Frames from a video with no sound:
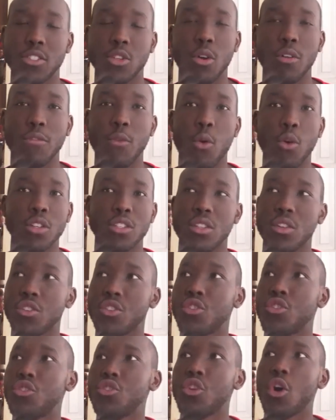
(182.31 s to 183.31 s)
So of course
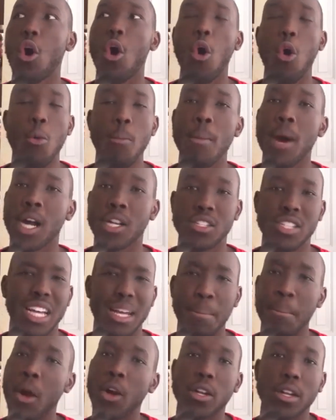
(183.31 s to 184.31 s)
there's so much,
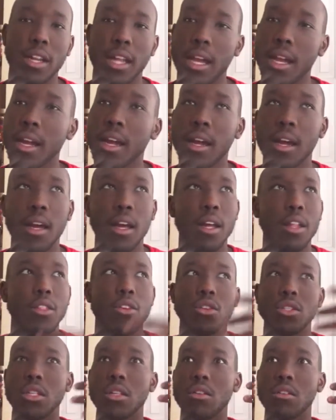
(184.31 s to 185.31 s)
like marketing,
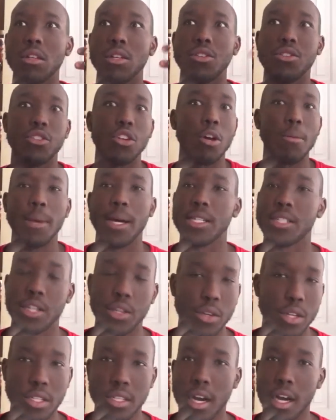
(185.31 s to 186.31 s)
there's literally so much
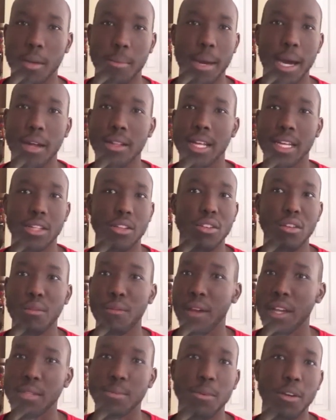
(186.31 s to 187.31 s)
that you can talk about. Like,
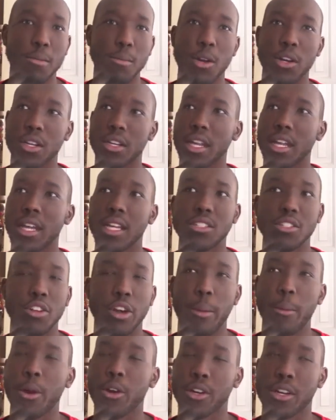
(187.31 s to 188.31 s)
there's Facebook marketing,
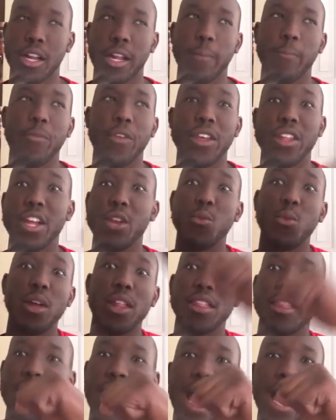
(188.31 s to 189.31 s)
Instagram marketing, and then
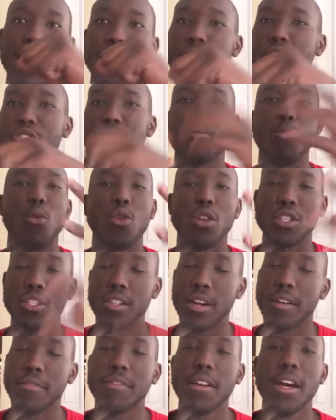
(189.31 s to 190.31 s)
with that, there's more
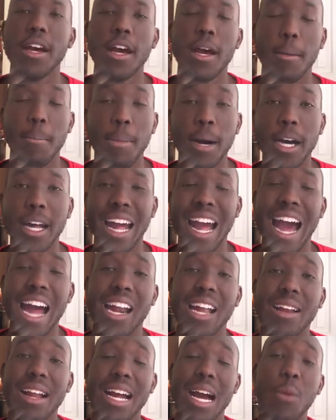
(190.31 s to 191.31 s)
stuff. But
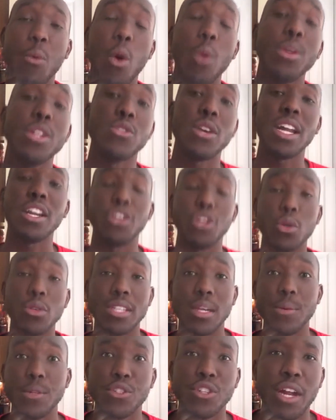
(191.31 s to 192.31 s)
what we try to do
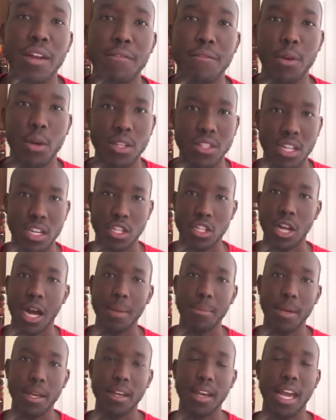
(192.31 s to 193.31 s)
is that we try to focus on a
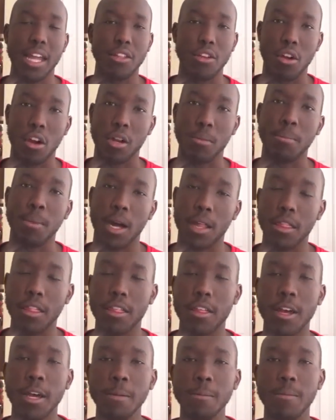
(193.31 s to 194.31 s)
topic, either on a
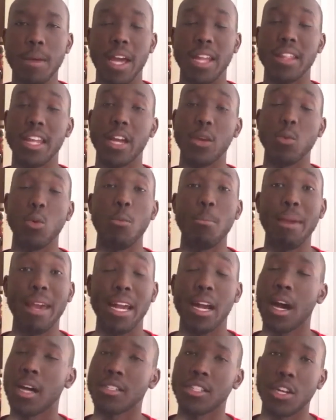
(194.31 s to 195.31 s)
month, and then we'll
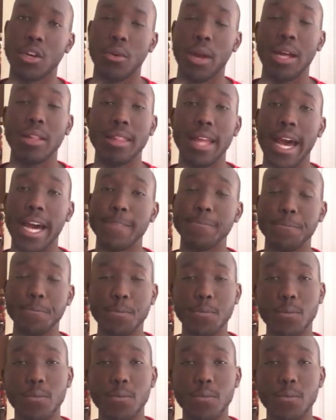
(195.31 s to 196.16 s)
make content around that.